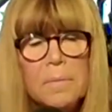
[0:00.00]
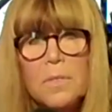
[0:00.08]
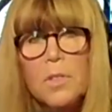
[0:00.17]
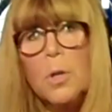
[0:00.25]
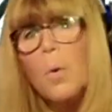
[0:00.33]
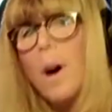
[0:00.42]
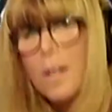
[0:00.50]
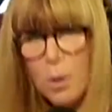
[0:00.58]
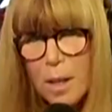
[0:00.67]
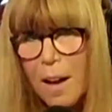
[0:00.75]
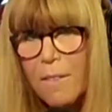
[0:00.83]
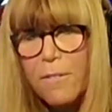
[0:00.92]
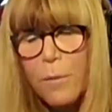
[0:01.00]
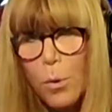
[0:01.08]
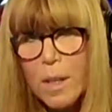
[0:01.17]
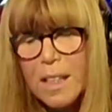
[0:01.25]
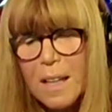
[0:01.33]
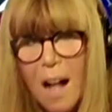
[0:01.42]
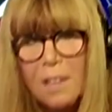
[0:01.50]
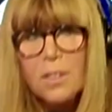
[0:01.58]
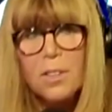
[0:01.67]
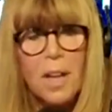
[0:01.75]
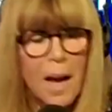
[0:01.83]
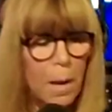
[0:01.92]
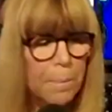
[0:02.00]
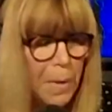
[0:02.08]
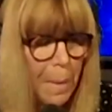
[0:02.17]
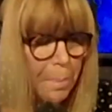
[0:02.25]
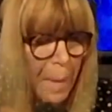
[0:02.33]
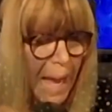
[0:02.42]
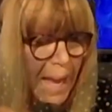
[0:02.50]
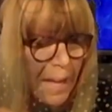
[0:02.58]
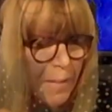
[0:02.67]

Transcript: $240 to help them pay